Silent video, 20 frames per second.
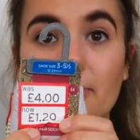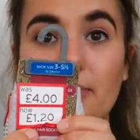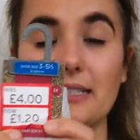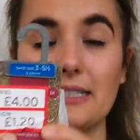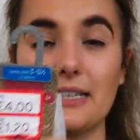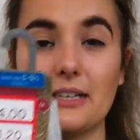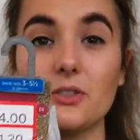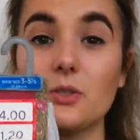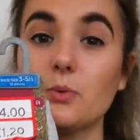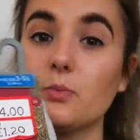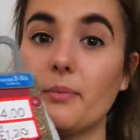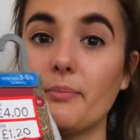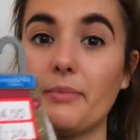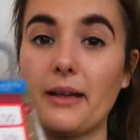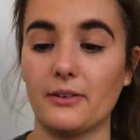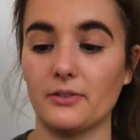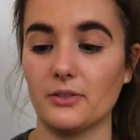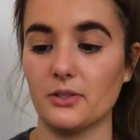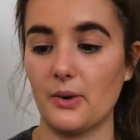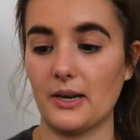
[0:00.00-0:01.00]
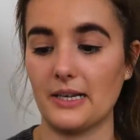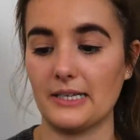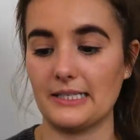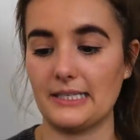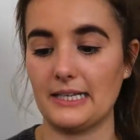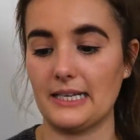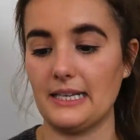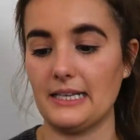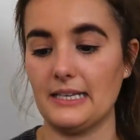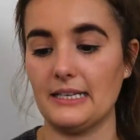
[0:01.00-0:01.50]
they went down to
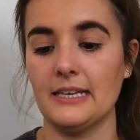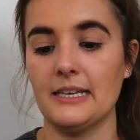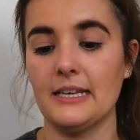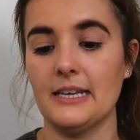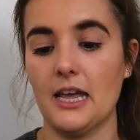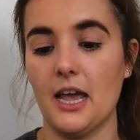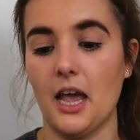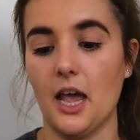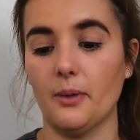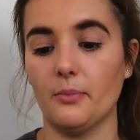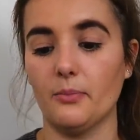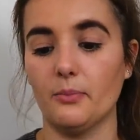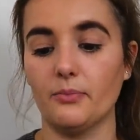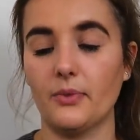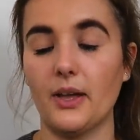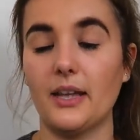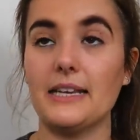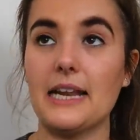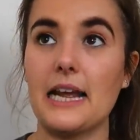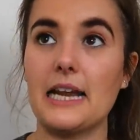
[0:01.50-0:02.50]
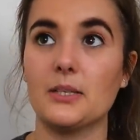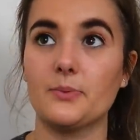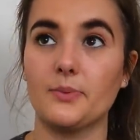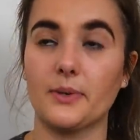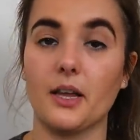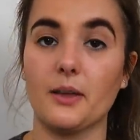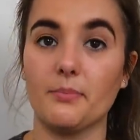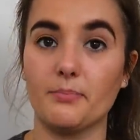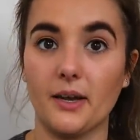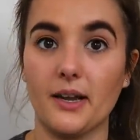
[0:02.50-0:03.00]
£1.20. And that's
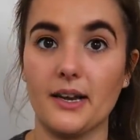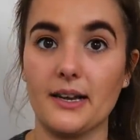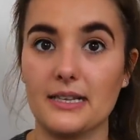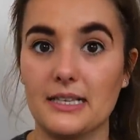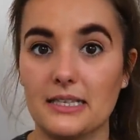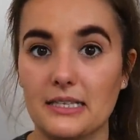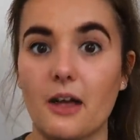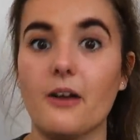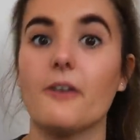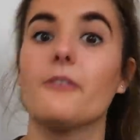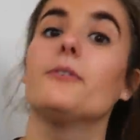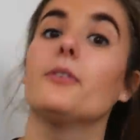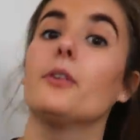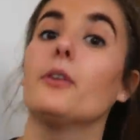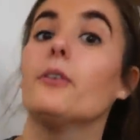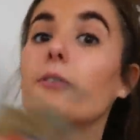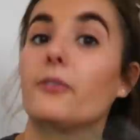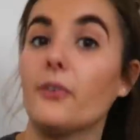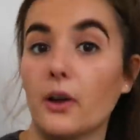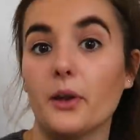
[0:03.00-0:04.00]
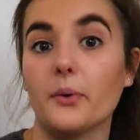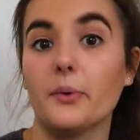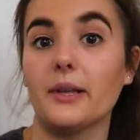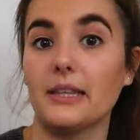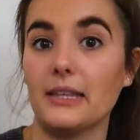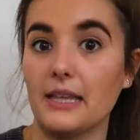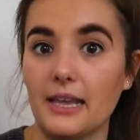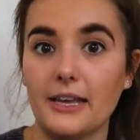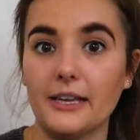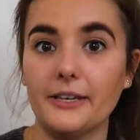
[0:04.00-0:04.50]
when I buy stuff for the
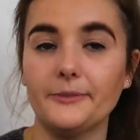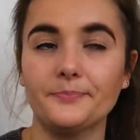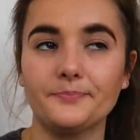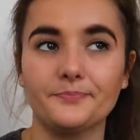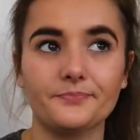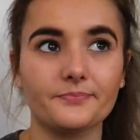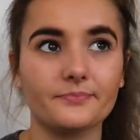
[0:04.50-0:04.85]
following year.